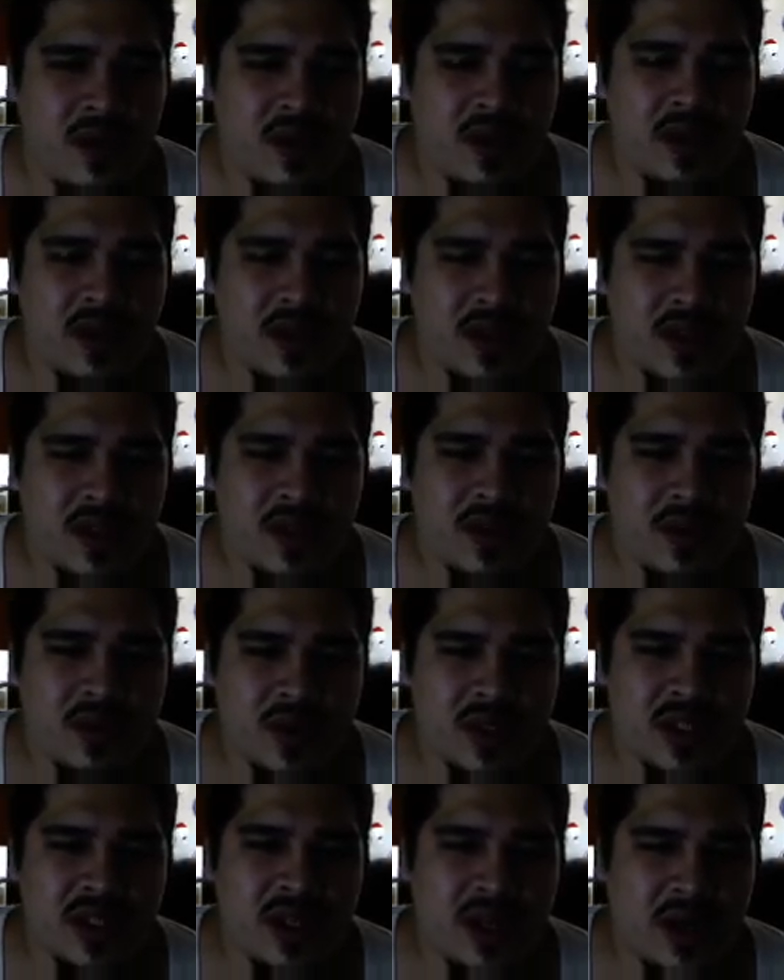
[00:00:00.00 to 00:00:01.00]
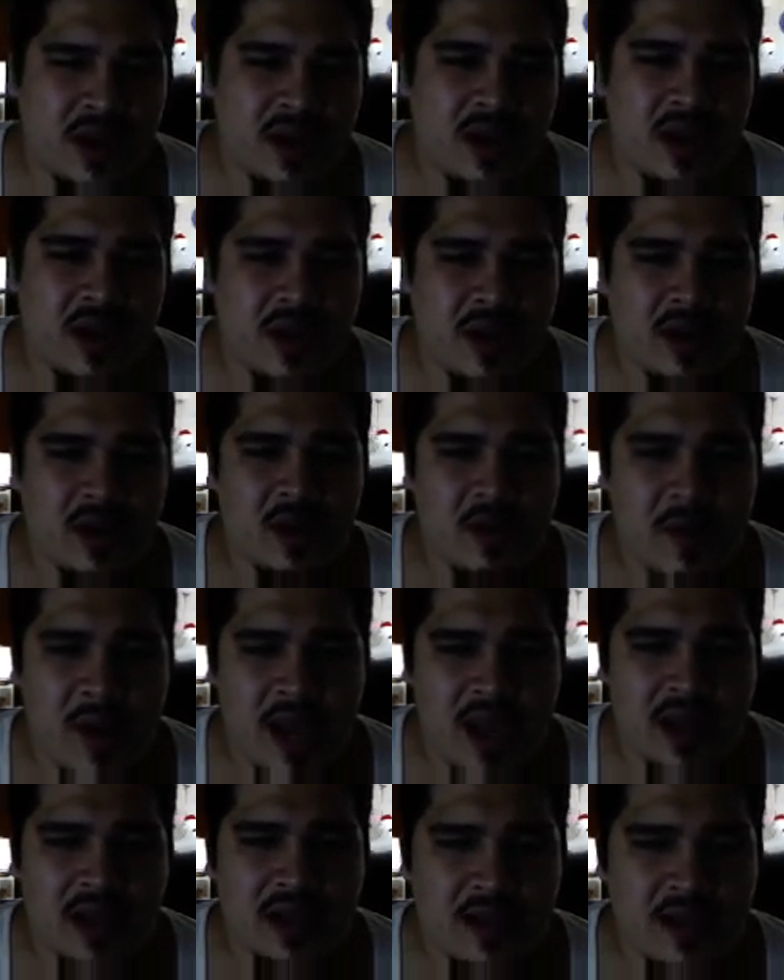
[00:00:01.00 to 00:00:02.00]
So we're just gonna go
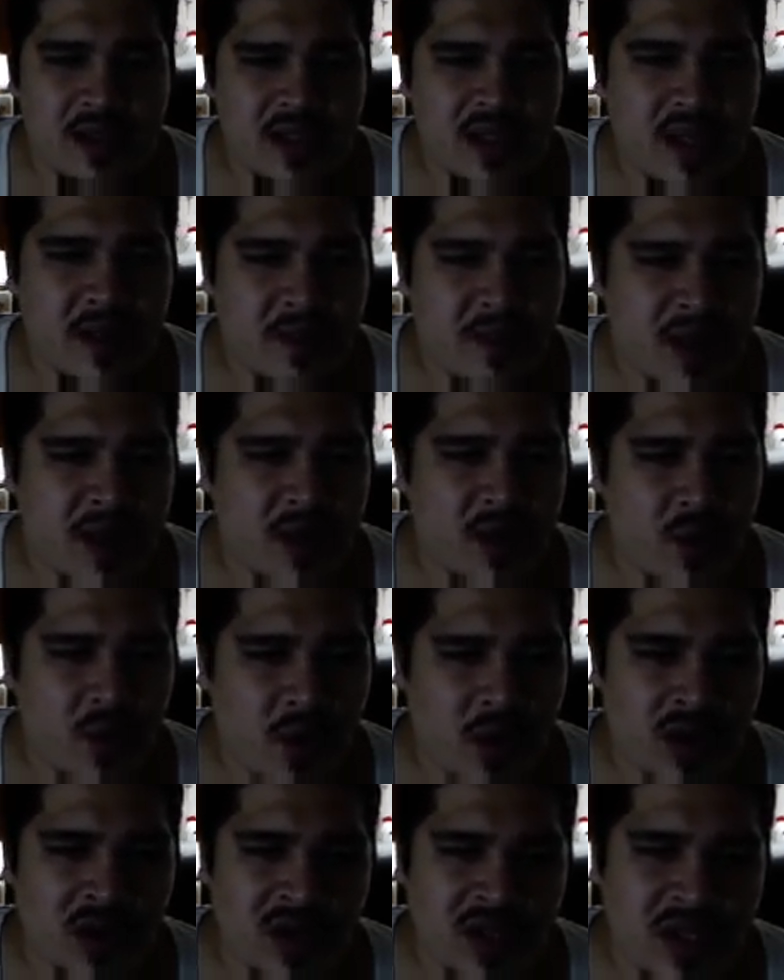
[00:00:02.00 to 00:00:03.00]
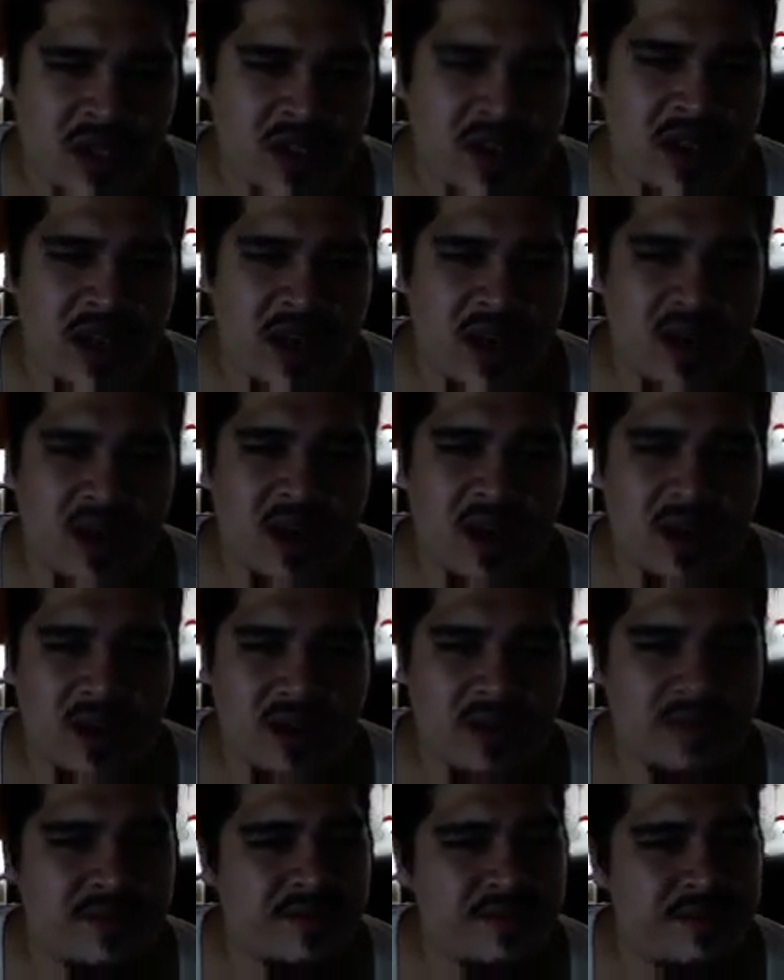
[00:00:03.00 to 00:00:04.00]
back and do the same thing. Walls and then
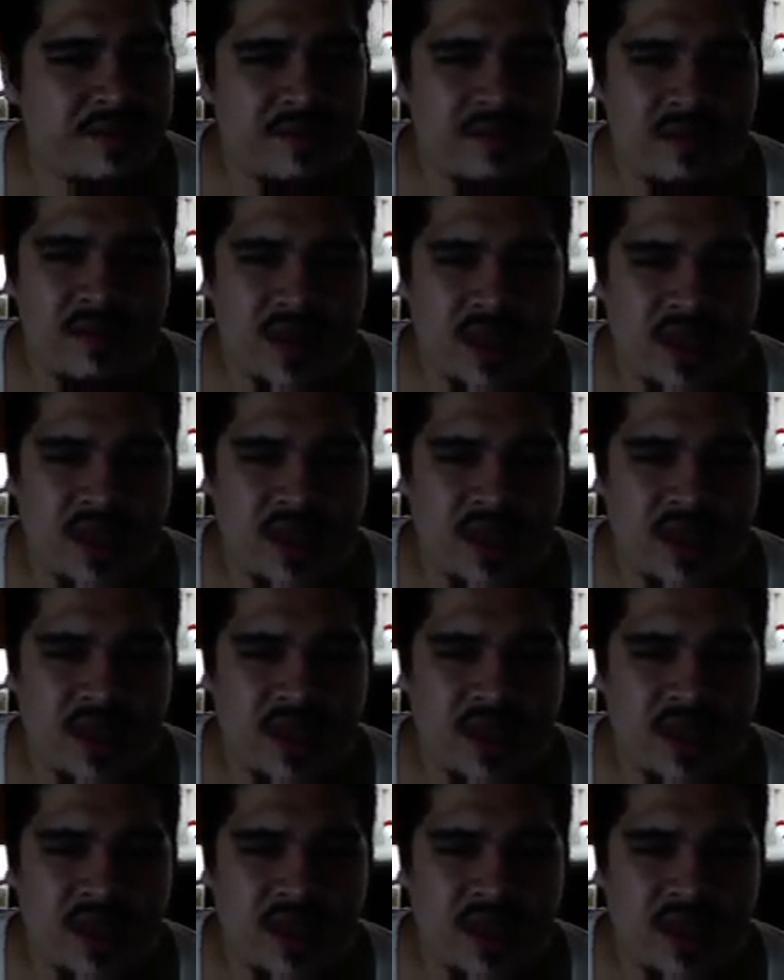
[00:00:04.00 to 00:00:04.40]
next